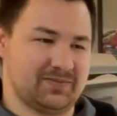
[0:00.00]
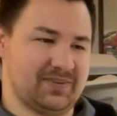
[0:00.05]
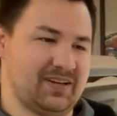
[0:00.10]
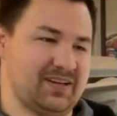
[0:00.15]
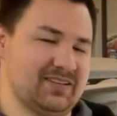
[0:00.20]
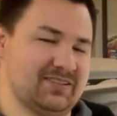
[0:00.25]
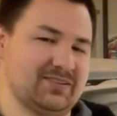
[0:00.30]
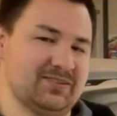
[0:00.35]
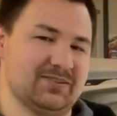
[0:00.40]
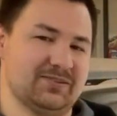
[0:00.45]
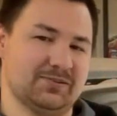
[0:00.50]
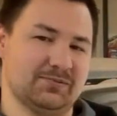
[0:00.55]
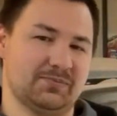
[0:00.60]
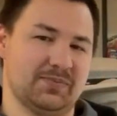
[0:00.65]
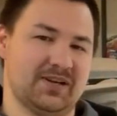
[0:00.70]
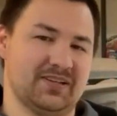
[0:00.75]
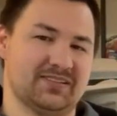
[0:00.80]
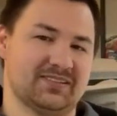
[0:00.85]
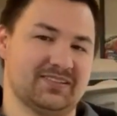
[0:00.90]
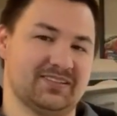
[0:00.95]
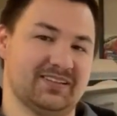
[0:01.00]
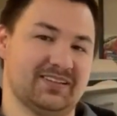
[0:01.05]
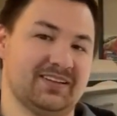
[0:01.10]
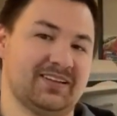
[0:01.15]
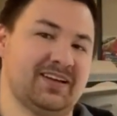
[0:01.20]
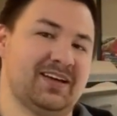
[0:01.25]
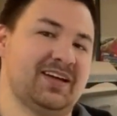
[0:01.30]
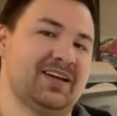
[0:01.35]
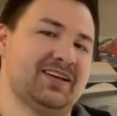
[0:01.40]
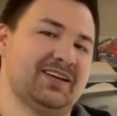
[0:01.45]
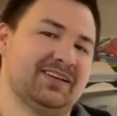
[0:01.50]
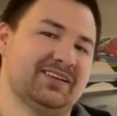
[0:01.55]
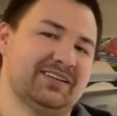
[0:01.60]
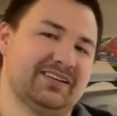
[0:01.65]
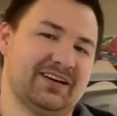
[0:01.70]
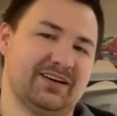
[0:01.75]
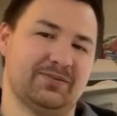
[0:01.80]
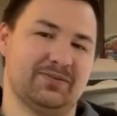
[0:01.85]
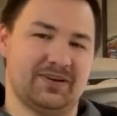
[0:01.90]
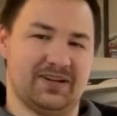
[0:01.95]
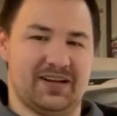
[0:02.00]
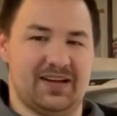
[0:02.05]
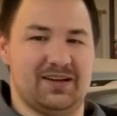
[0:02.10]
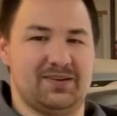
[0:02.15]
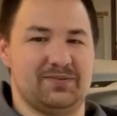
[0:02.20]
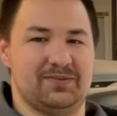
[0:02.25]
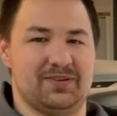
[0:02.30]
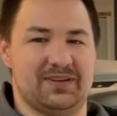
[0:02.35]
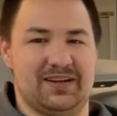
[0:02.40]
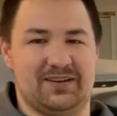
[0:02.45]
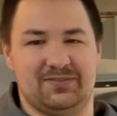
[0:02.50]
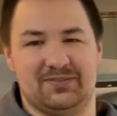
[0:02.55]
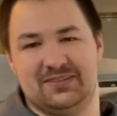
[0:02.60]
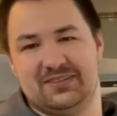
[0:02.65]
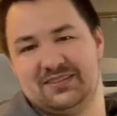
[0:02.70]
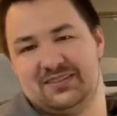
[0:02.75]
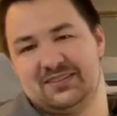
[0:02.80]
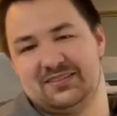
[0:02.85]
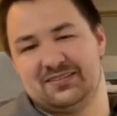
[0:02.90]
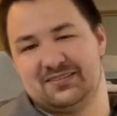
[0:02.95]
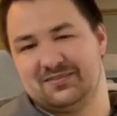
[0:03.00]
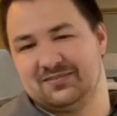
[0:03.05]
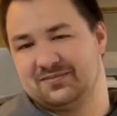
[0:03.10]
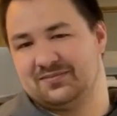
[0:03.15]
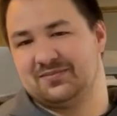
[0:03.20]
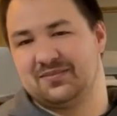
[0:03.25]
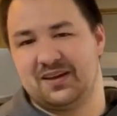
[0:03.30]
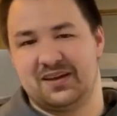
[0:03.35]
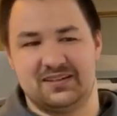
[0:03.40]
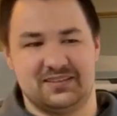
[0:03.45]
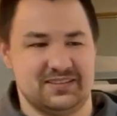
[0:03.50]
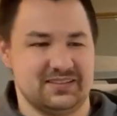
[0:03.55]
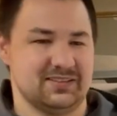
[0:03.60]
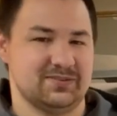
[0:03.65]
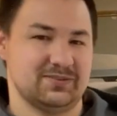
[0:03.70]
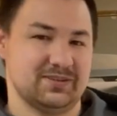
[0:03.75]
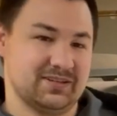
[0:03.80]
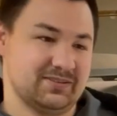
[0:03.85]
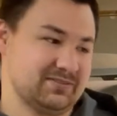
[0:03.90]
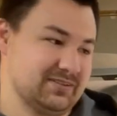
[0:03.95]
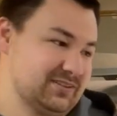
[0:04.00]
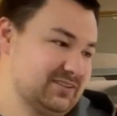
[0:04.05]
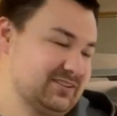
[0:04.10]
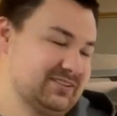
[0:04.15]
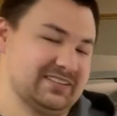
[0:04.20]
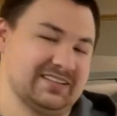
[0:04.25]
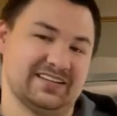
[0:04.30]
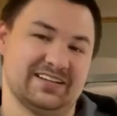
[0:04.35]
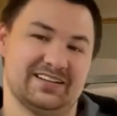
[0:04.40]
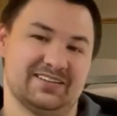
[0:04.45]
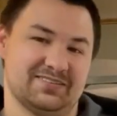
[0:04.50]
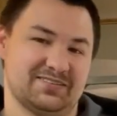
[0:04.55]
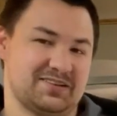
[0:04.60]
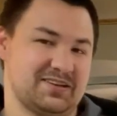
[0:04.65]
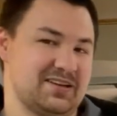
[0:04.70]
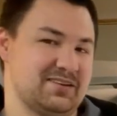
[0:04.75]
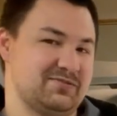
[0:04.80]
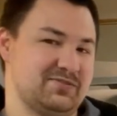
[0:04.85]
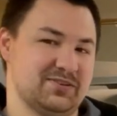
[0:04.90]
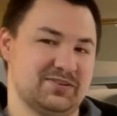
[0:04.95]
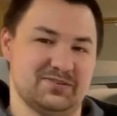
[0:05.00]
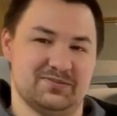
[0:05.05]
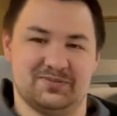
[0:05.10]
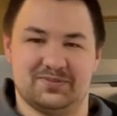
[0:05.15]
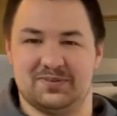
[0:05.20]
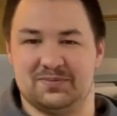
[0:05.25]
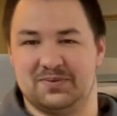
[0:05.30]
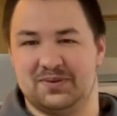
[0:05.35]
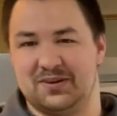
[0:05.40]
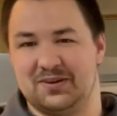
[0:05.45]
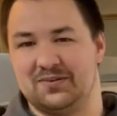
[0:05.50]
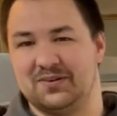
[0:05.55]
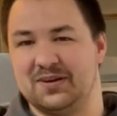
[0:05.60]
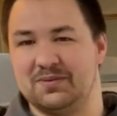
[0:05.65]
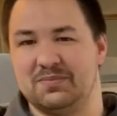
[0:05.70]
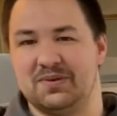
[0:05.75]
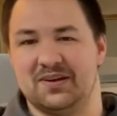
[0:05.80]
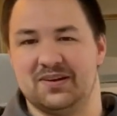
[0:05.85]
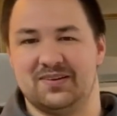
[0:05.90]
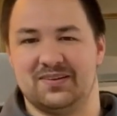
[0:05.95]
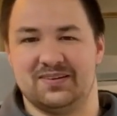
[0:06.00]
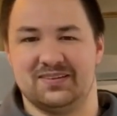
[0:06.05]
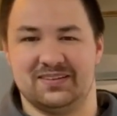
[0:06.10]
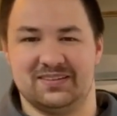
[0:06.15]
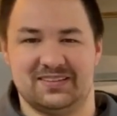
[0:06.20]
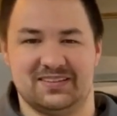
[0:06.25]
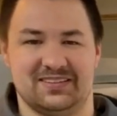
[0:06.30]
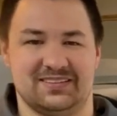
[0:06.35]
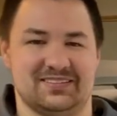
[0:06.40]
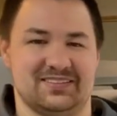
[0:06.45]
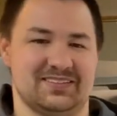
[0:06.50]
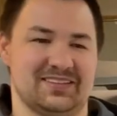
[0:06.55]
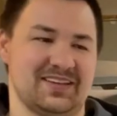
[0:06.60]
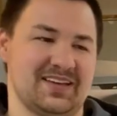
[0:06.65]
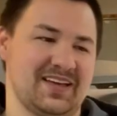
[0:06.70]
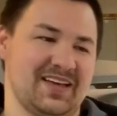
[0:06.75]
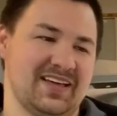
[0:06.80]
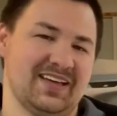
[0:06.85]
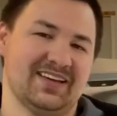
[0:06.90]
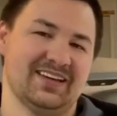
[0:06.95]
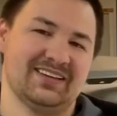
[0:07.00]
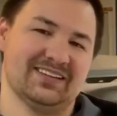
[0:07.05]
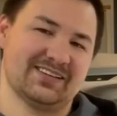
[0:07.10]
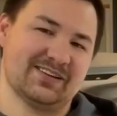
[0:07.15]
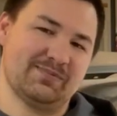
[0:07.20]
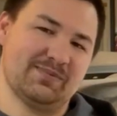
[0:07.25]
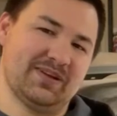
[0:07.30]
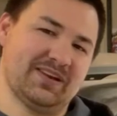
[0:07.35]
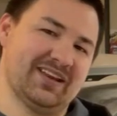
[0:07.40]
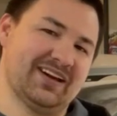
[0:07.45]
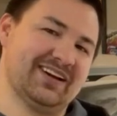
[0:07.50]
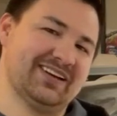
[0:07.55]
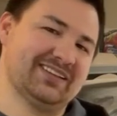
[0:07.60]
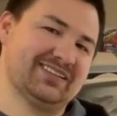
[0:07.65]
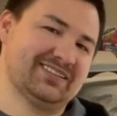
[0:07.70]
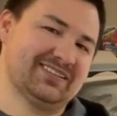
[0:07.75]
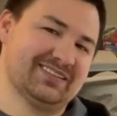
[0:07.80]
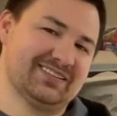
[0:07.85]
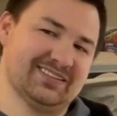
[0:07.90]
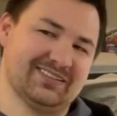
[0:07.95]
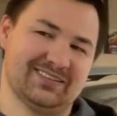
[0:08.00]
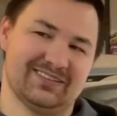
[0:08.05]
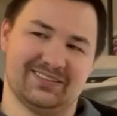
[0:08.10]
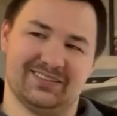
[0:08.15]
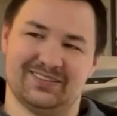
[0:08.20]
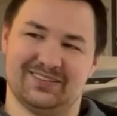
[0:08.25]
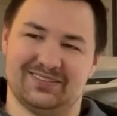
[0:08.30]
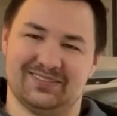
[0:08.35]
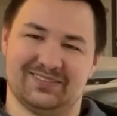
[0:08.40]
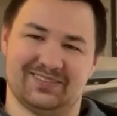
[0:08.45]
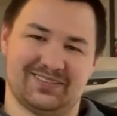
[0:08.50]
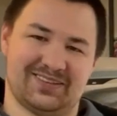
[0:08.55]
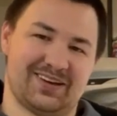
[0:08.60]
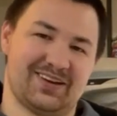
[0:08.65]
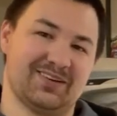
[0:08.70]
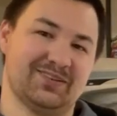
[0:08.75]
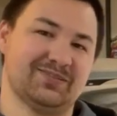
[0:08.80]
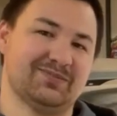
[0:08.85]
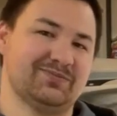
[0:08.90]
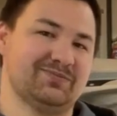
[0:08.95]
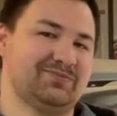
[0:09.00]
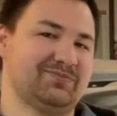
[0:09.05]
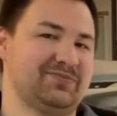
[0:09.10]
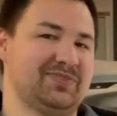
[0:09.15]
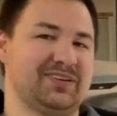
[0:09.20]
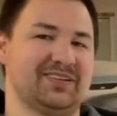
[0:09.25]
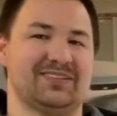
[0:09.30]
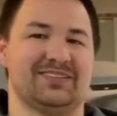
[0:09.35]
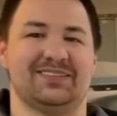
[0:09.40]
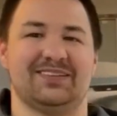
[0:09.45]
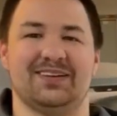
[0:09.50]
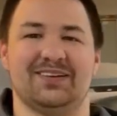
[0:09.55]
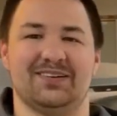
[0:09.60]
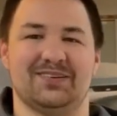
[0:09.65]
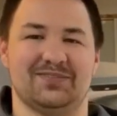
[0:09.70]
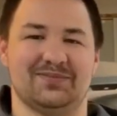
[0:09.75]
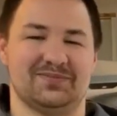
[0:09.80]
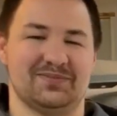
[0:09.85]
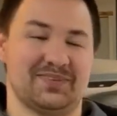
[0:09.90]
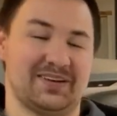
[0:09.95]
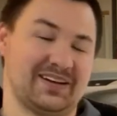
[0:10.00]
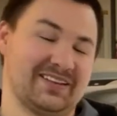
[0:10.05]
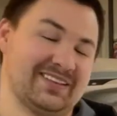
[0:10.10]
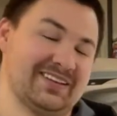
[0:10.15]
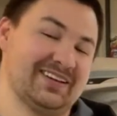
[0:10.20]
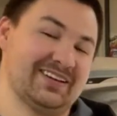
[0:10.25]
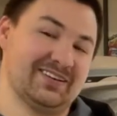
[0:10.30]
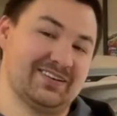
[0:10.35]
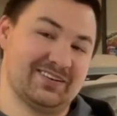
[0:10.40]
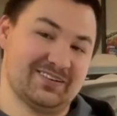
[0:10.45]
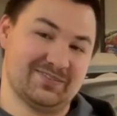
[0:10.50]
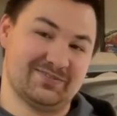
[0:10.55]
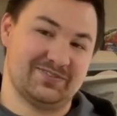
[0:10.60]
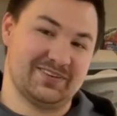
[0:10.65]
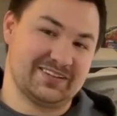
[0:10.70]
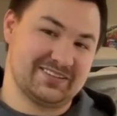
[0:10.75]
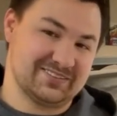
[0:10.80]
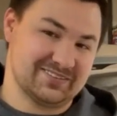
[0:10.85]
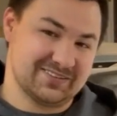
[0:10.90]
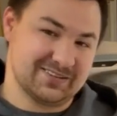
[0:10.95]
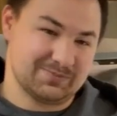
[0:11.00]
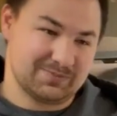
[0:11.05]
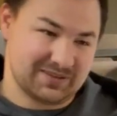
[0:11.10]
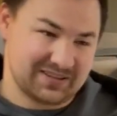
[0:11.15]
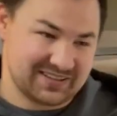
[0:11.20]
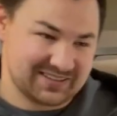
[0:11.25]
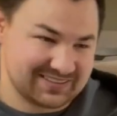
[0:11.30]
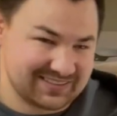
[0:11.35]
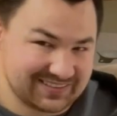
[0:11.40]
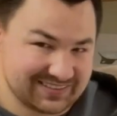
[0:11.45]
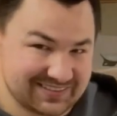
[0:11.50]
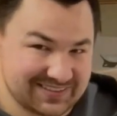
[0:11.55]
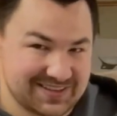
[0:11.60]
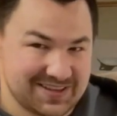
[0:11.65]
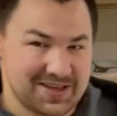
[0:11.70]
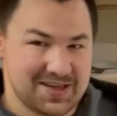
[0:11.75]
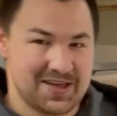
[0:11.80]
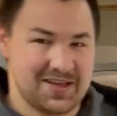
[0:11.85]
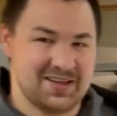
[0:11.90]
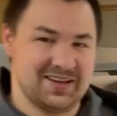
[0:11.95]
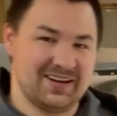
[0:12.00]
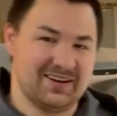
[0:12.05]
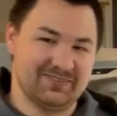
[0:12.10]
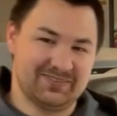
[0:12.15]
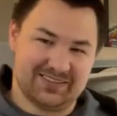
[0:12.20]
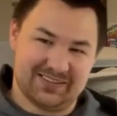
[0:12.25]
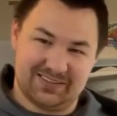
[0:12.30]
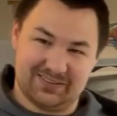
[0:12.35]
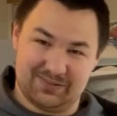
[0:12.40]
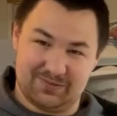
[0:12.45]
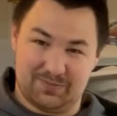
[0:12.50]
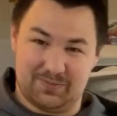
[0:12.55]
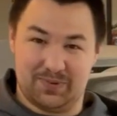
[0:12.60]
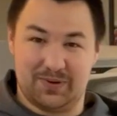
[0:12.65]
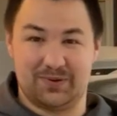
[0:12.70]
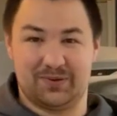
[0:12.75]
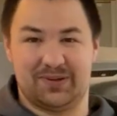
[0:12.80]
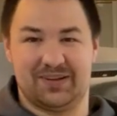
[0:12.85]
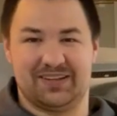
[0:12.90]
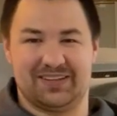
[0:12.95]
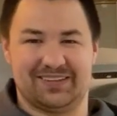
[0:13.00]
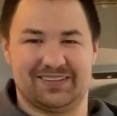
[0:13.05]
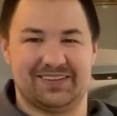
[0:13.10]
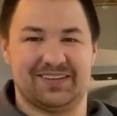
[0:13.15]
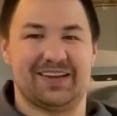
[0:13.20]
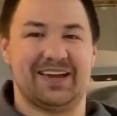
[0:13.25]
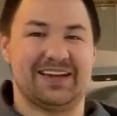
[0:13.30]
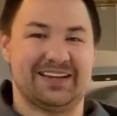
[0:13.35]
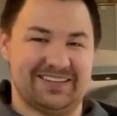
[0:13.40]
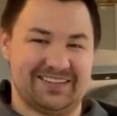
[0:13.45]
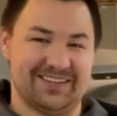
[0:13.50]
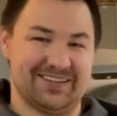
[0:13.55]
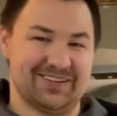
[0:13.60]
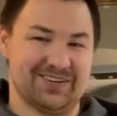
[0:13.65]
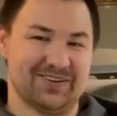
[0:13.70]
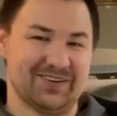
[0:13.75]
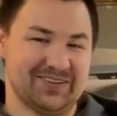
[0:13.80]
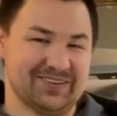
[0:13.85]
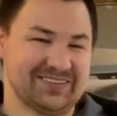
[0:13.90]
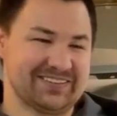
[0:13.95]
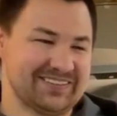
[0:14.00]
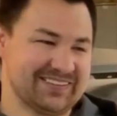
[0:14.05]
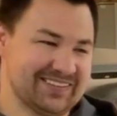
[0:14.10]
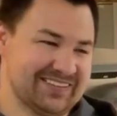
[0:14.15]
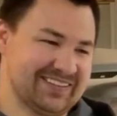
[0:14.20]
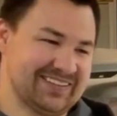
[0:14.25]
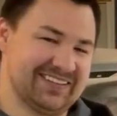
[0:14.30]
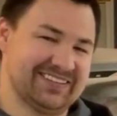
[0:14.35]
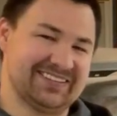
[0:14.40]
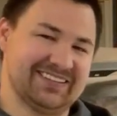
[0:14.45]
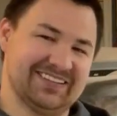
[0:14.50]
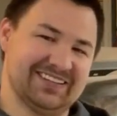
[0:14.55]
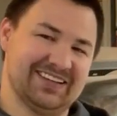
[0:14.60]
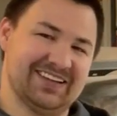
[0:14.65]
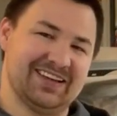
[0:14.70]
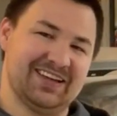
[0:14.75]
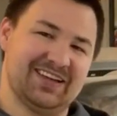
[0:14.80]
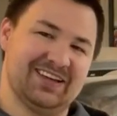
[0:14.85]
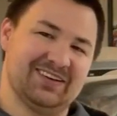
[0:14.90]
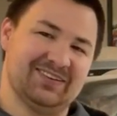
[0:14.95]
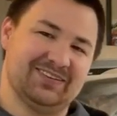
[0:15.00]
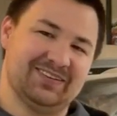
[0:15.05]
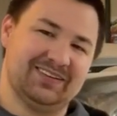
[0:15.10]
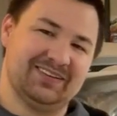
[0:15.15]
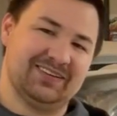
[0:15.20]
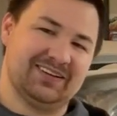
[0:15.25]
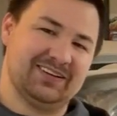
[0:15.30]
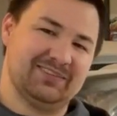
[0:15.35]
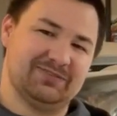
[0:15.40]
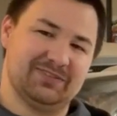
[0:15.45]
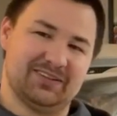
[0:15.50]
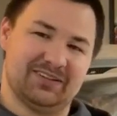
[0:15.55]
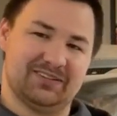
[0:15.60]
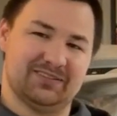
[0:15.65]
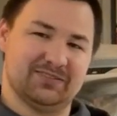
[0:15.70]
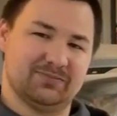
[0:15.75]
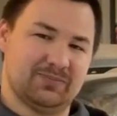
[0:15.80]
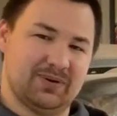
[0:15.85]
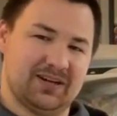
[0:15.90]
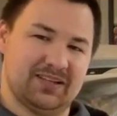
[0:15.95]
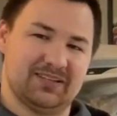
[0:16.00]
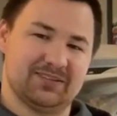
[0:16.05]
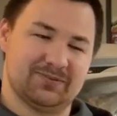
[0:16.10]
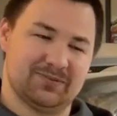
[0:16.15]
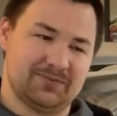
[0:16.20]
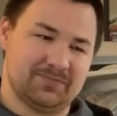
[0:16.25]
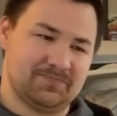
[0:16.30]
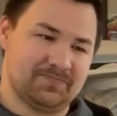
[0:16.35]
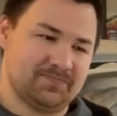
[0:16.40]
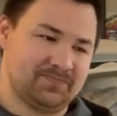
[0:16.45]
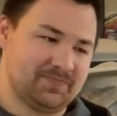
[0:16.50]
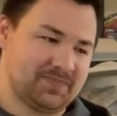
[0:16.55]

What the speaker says: And so basically I went out when I was 18 or whatever and just said, F it, I'm gonna go get me a car like this, and it's gonna be nice, and I'll fix, and I thought I'd get a fixer up, I guess, because obviously I was a broke 18-year-old. So then I said, well, F it, I'll just buy this one.